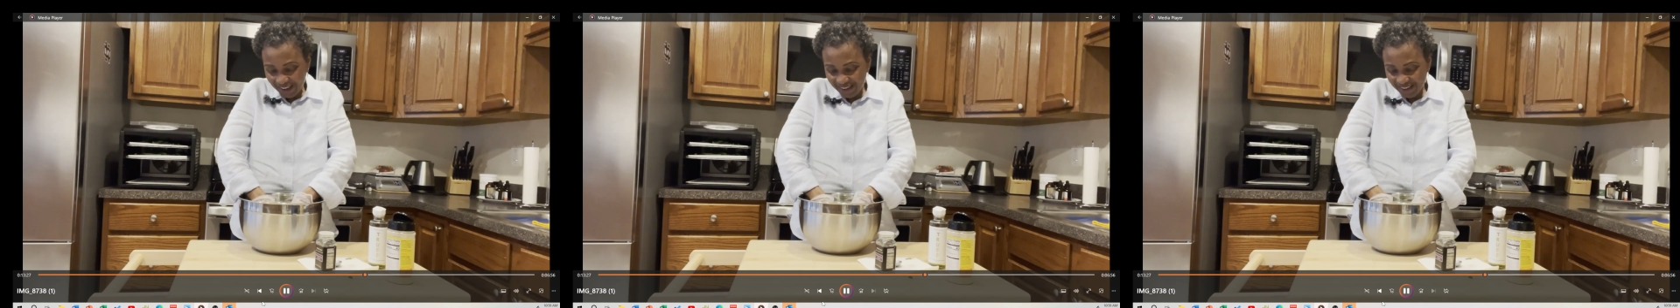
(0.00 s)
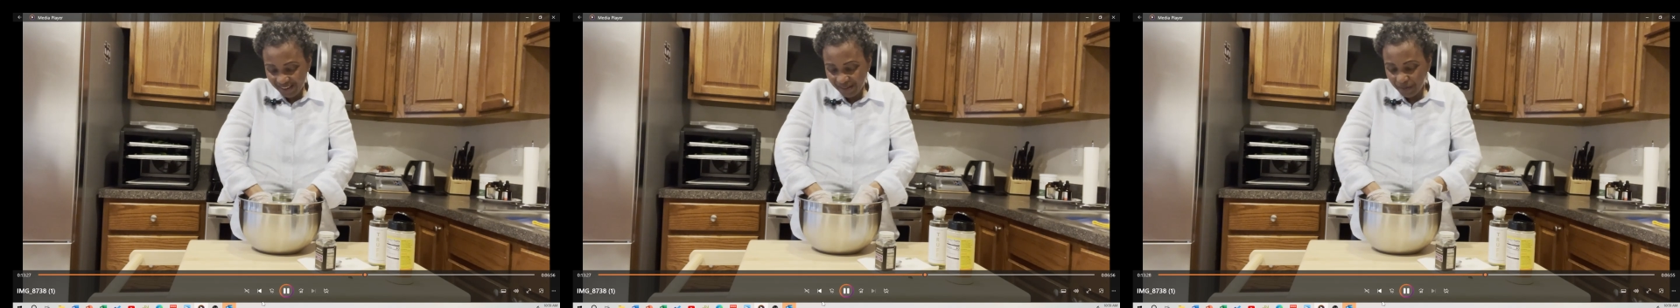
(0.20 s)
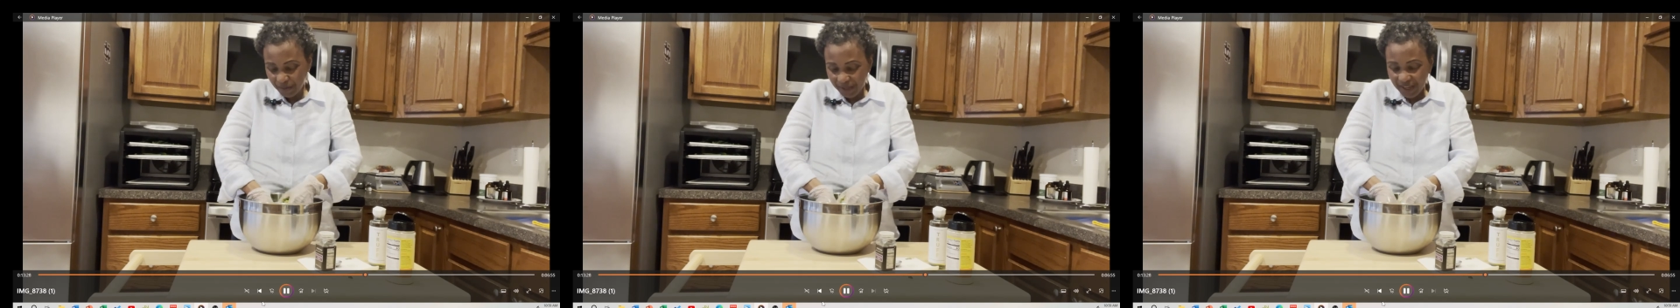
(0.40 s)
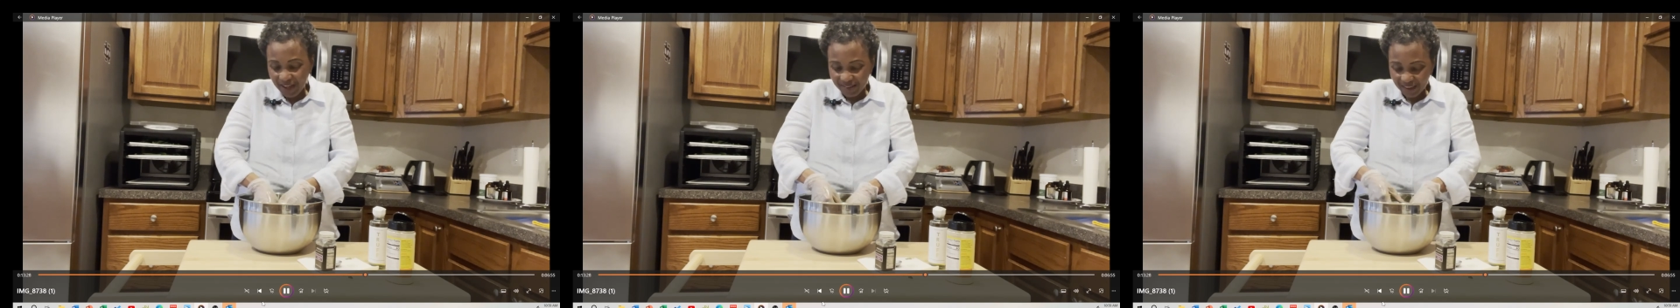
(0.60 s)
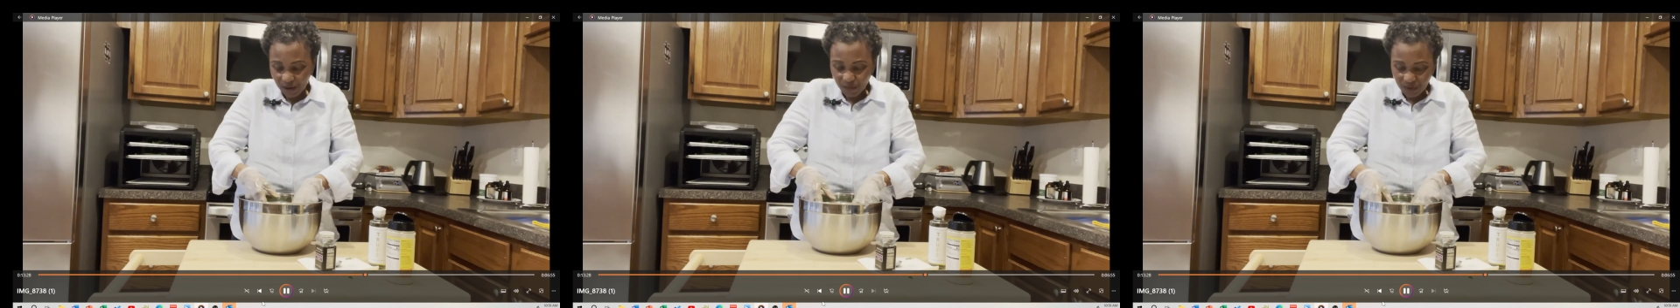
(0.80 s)
because I
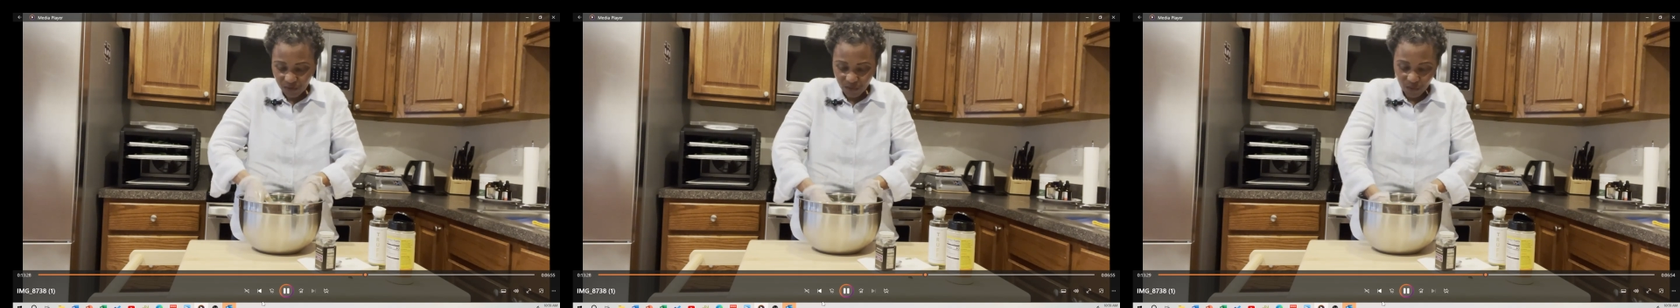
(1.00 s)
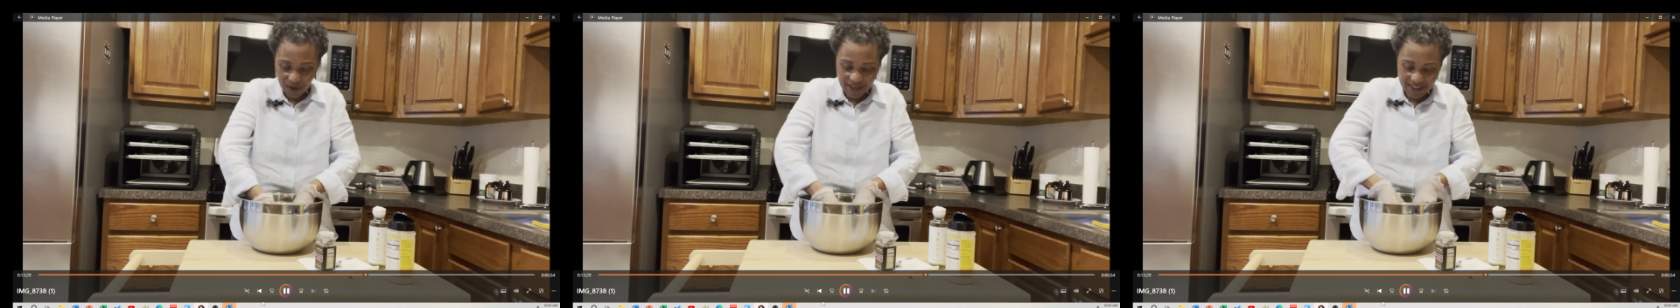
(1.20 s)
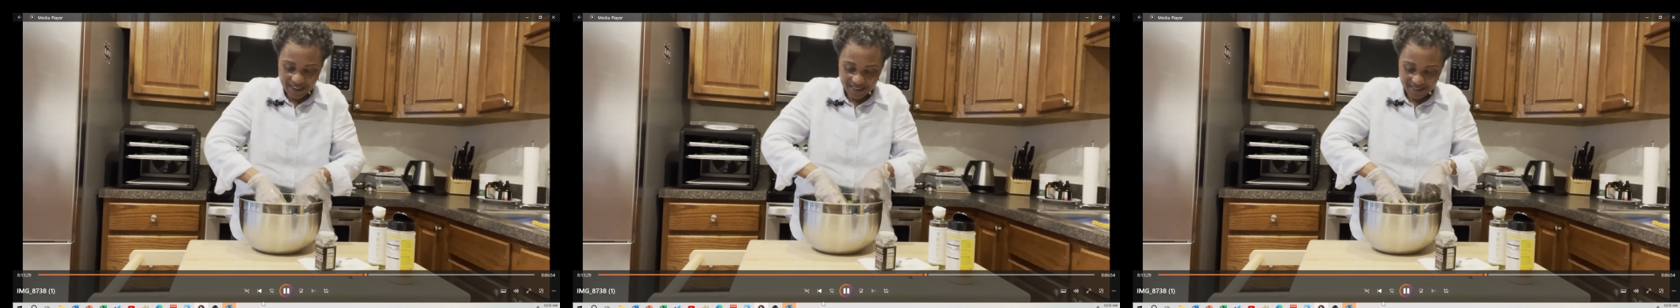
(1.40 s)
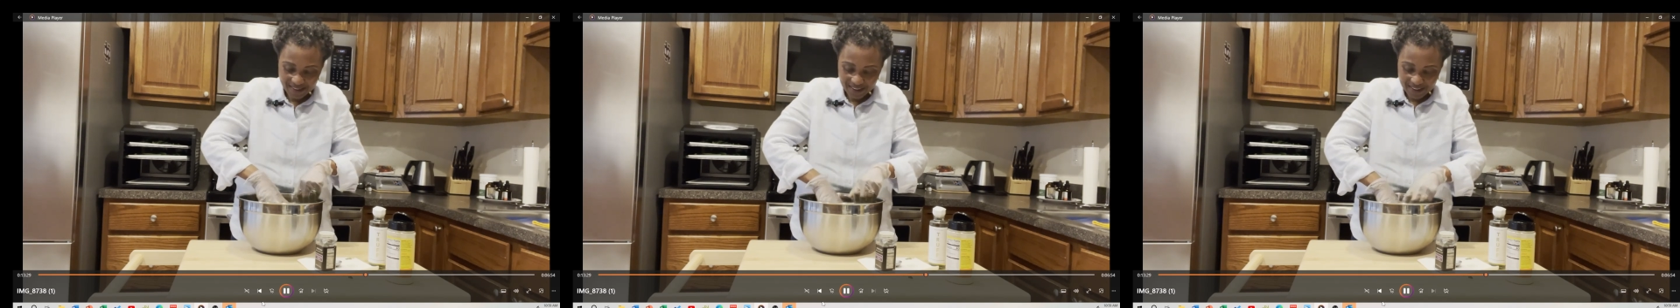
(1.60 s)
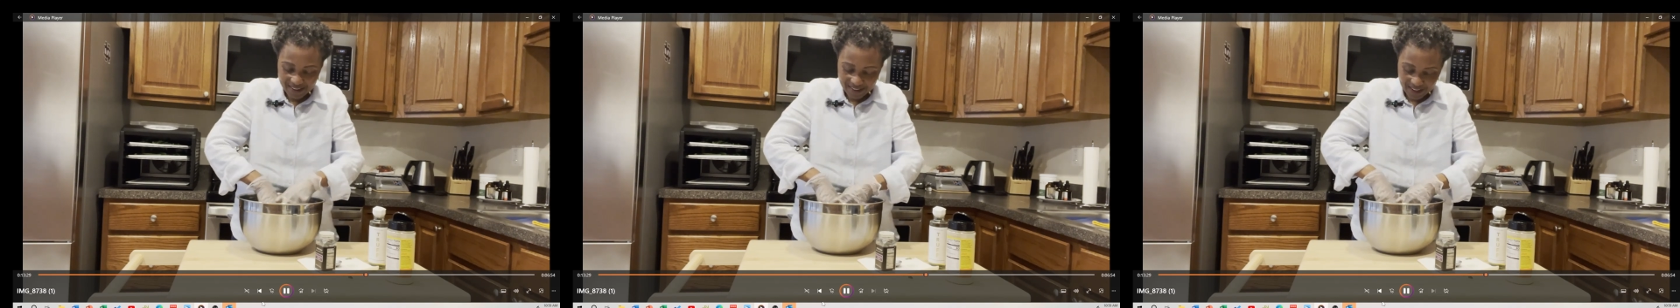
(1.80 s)
was raised
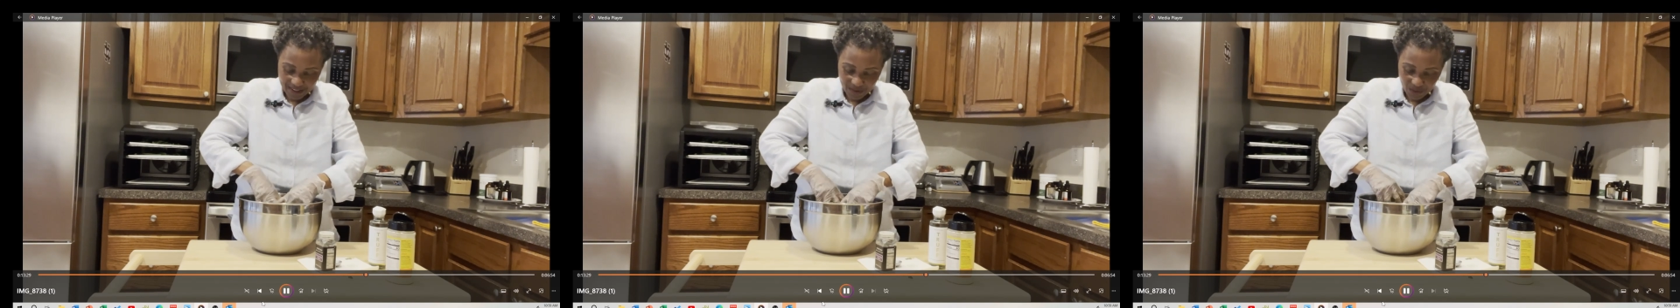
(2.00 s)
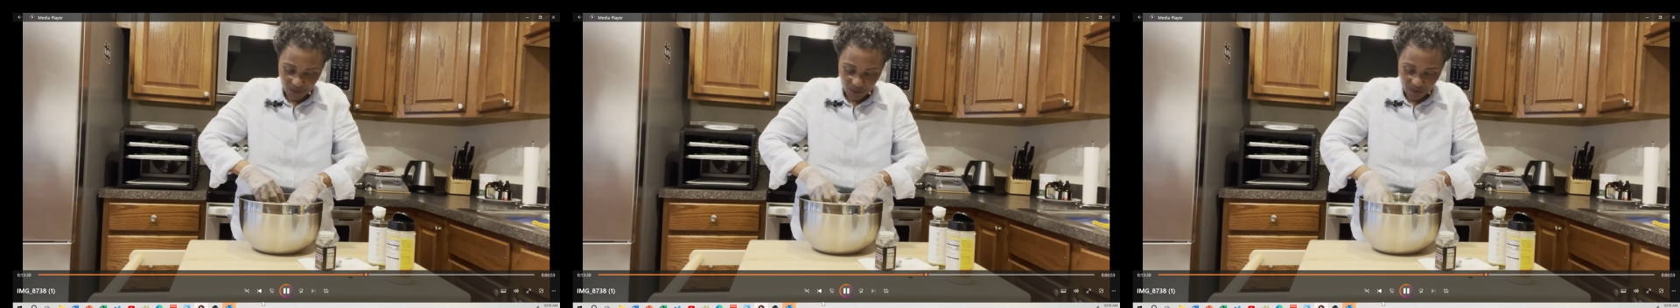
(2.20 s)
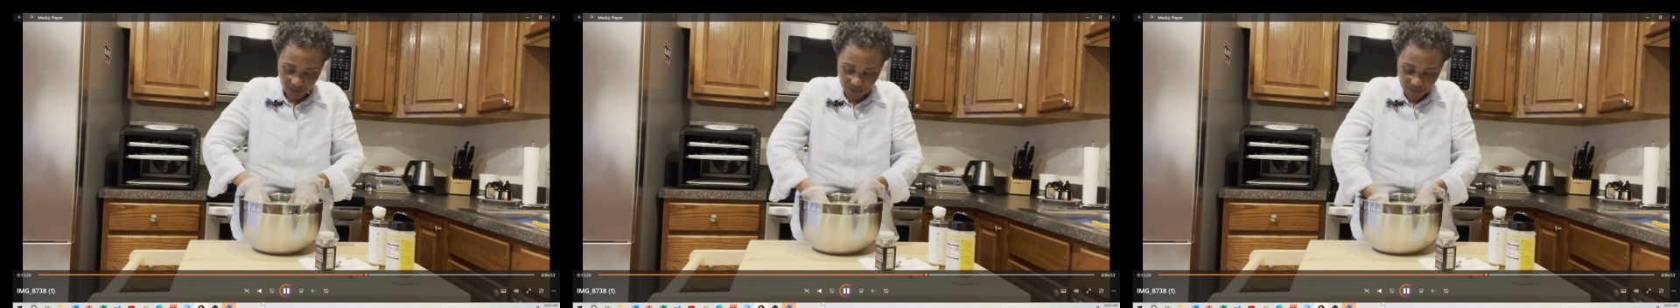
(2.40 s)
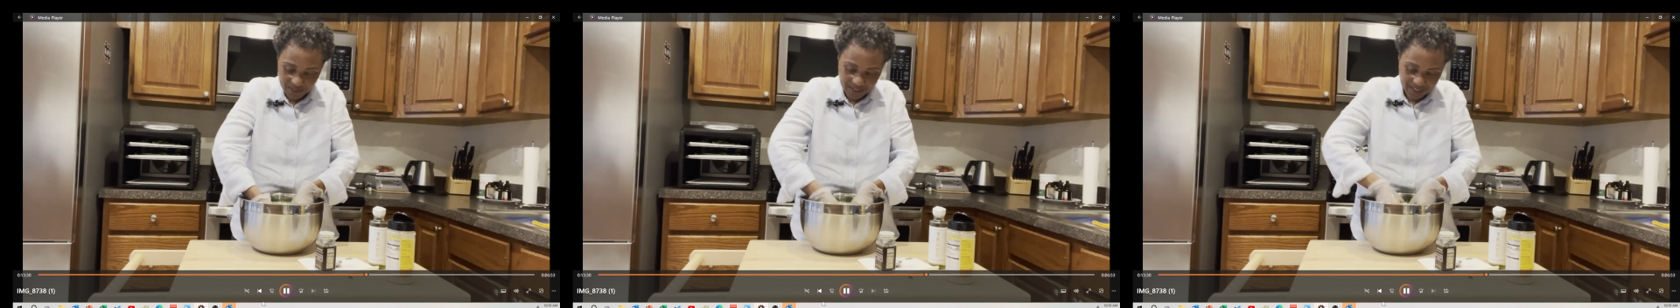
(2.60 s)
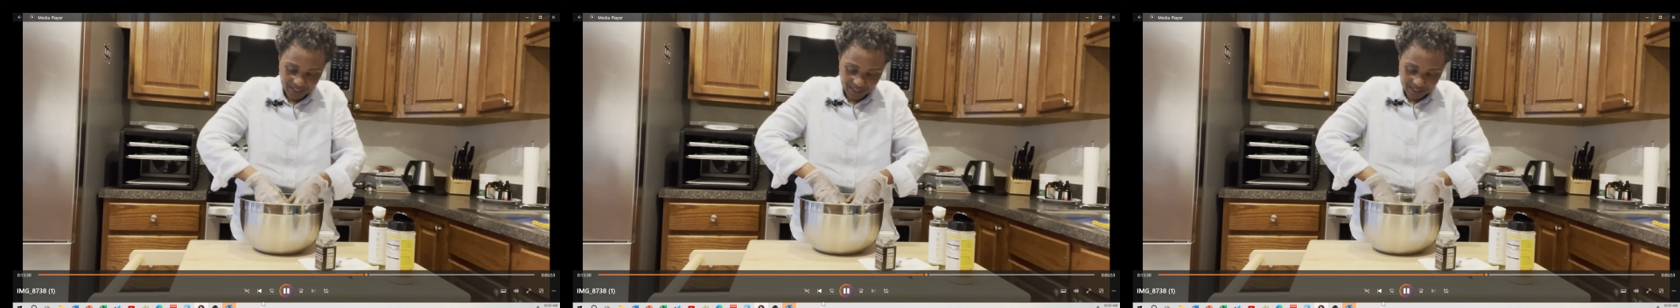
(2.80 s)
in Norfolk and
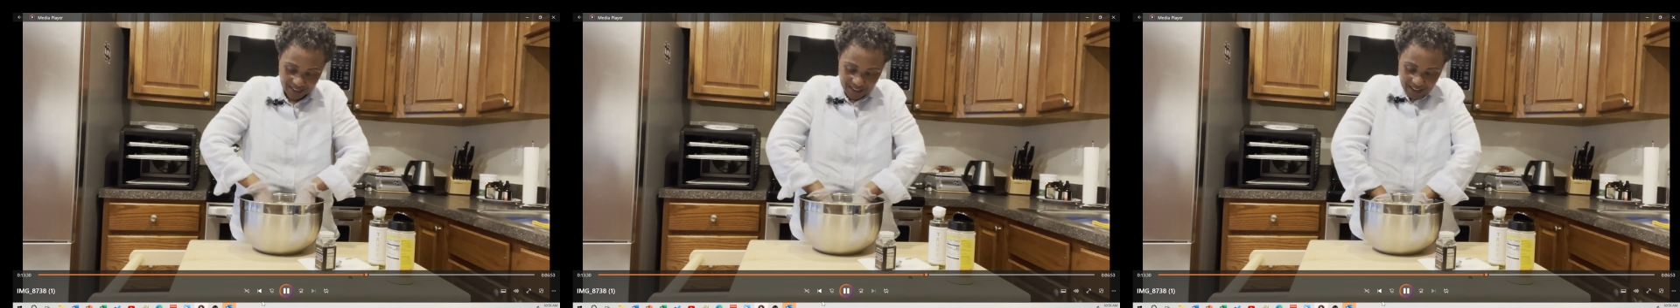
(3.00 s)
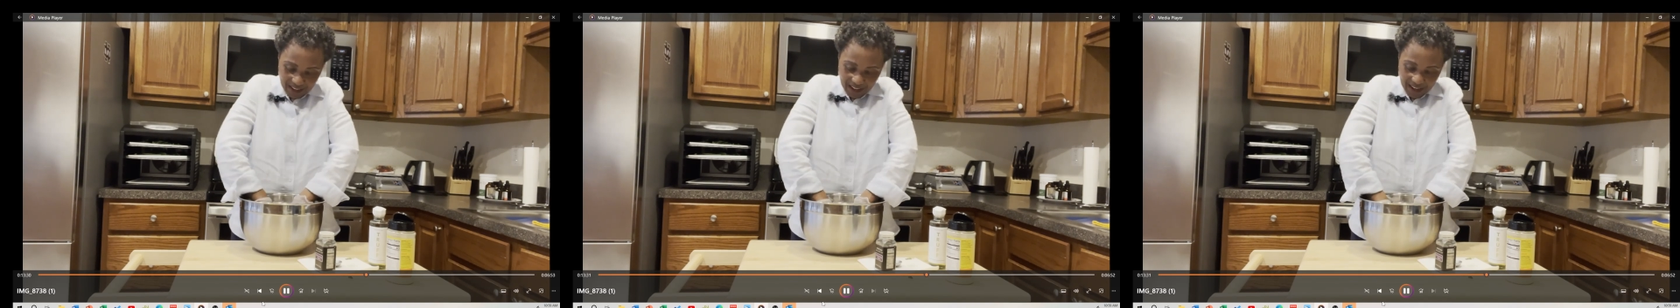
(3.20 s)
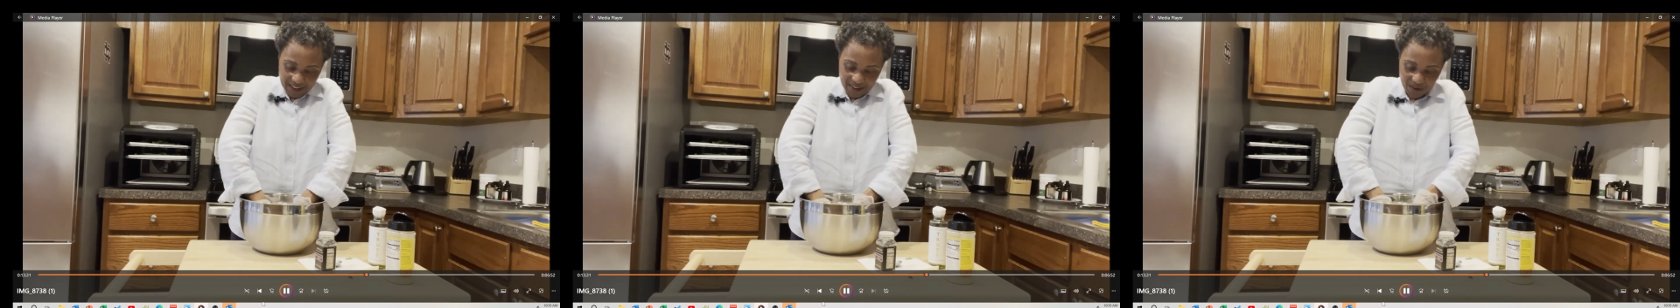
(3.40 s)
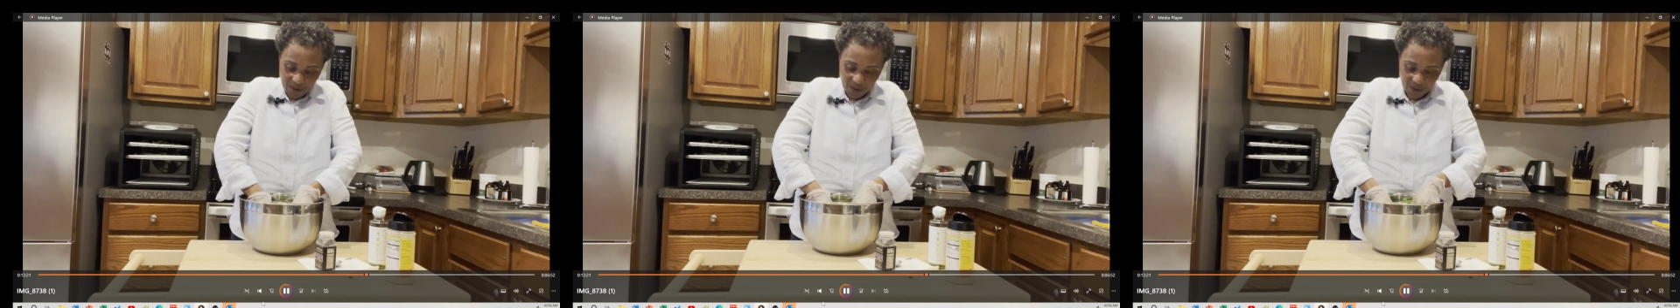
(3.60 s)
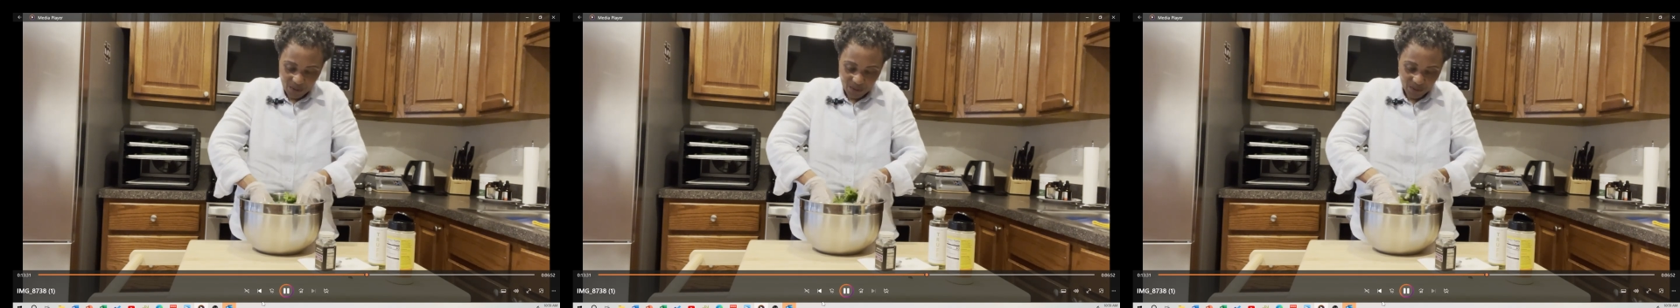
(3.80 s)
I know,